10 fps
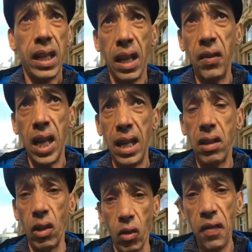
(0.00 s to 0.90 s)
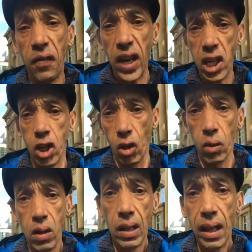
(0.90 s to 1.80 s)
giving it the
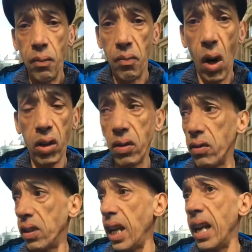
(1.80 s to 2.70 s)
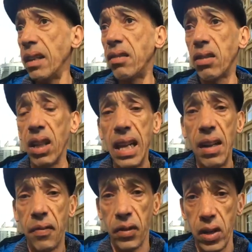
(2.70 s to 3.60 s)
unofficial modern day
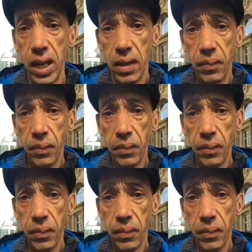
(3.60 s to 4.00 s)
slavery